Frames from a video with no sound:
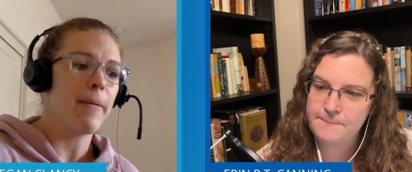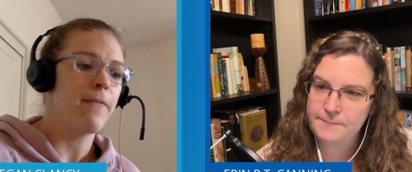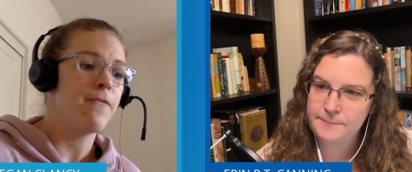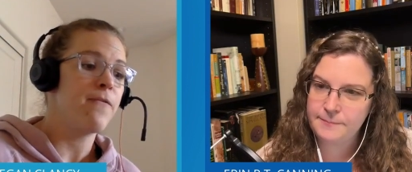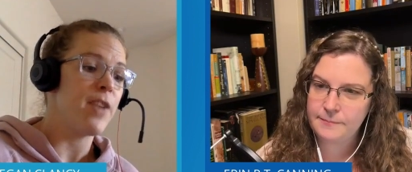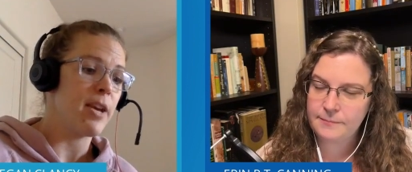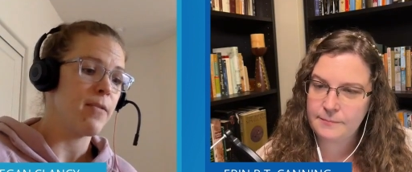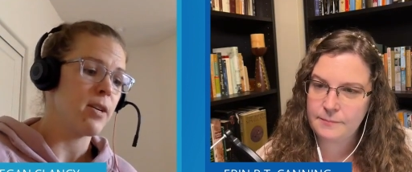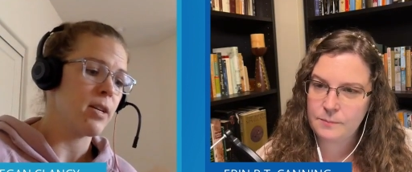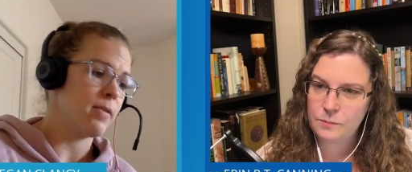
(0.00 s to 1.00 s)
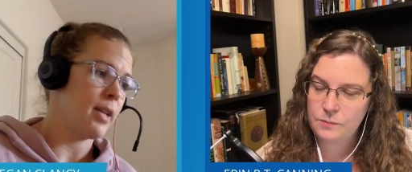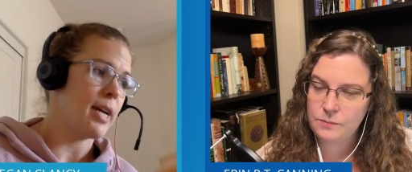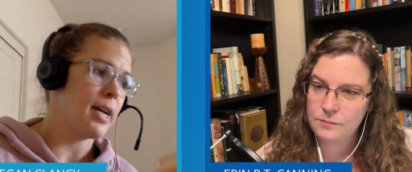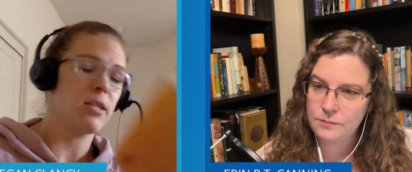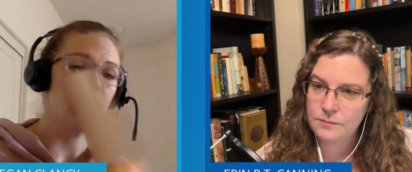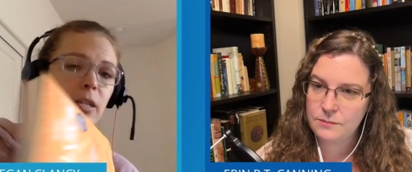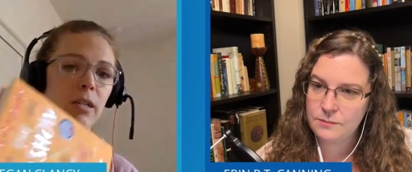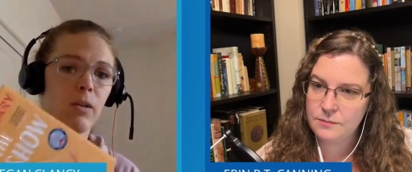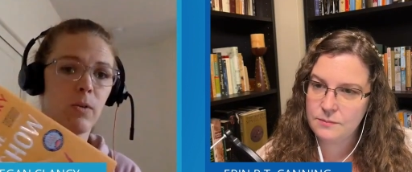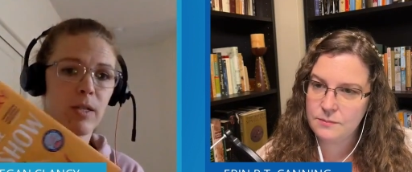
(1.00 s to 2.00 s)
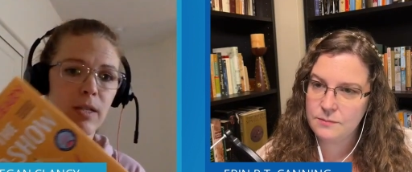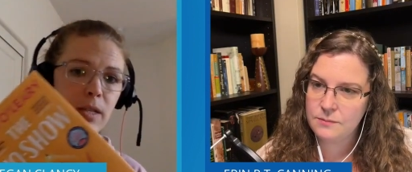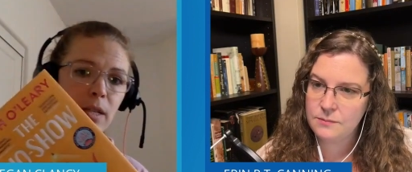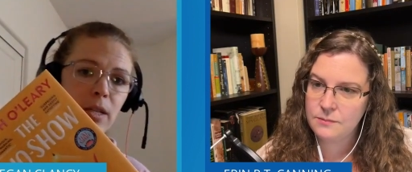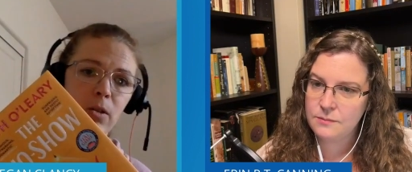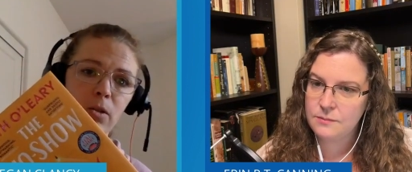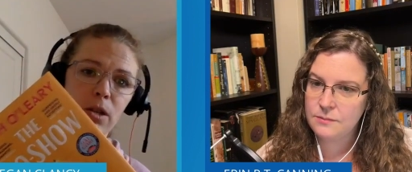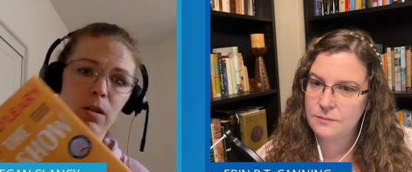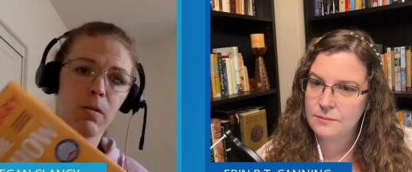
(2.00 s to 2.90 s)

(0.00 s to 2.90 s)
Speaker 1: My favorite of last year was The No